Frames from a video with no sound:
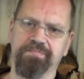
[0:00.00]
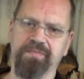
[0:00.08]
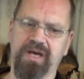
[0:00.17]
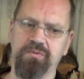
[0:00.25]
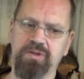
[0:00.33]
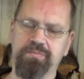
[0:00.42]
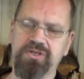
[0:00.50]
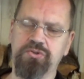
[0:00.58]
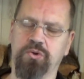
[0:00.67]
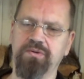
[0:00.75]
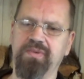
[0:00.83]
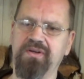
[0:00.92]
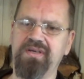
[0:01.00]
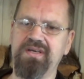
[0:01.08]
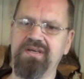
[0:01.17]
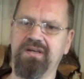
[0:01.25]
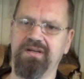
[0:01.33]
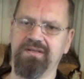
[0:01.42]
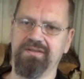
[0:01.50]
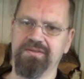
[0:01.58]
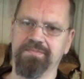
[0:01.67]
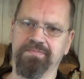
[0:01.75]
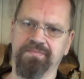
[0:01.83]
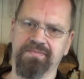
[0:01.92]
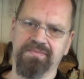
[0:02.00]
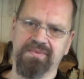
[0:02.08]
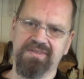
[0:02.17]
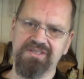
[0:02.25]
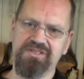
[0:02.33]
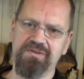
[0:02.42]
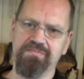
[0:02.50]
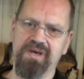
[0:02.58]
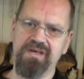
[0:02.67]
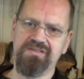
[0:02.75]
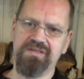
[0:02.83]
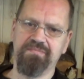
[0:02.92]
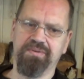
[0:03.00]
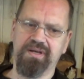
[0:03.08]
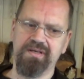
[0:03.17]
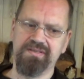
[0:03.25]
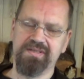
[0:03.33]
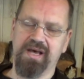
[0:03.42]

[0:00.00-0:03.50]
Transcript: I will be talking about England, this amazing place.